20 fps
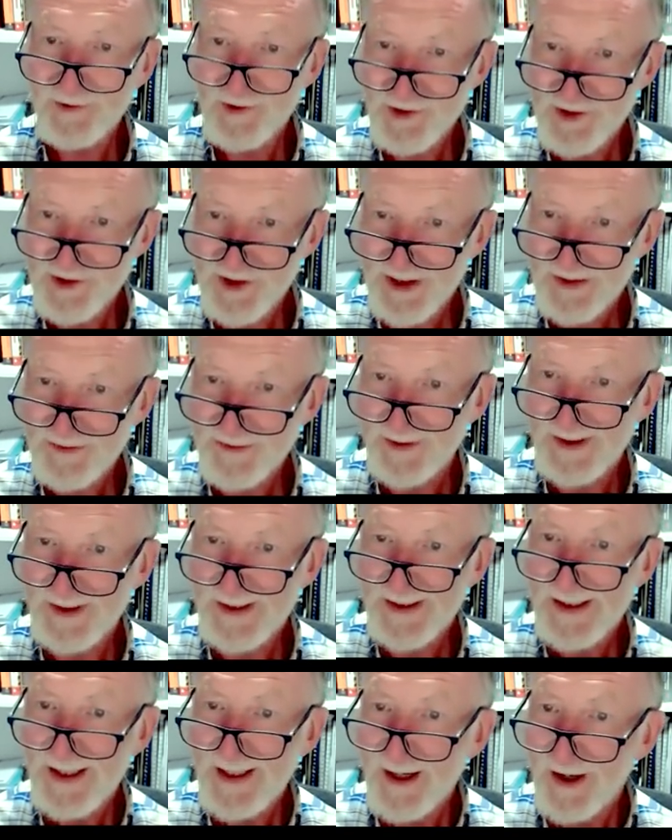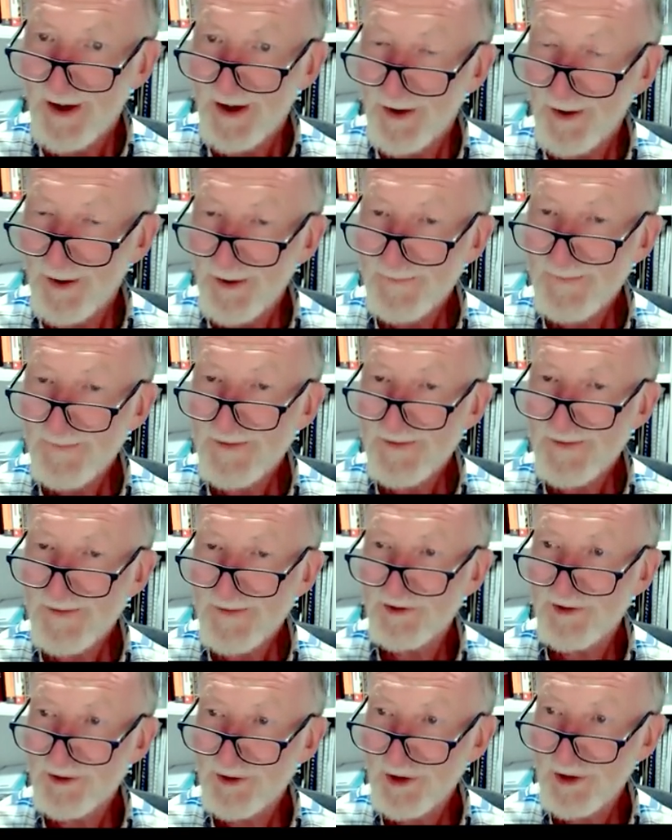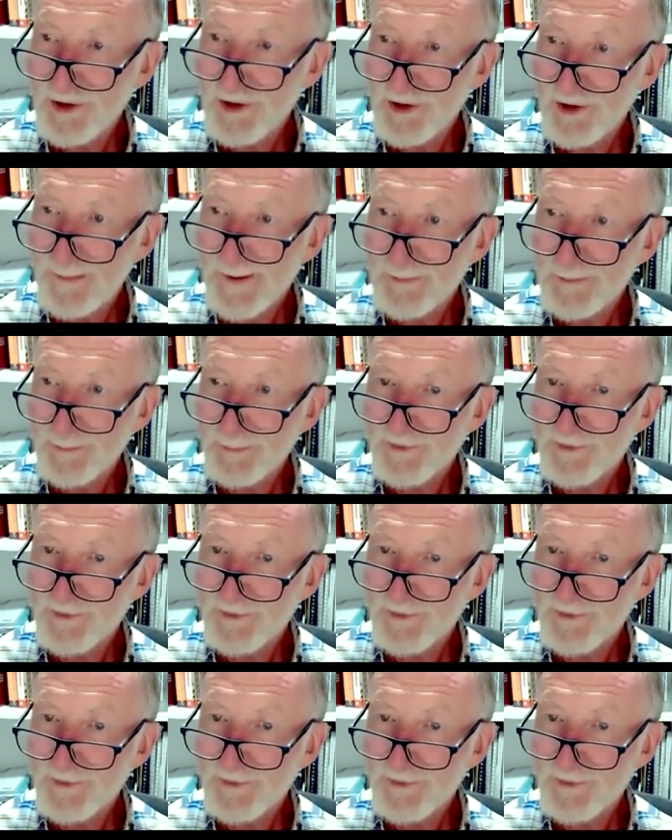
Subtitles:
Generally, often just a topical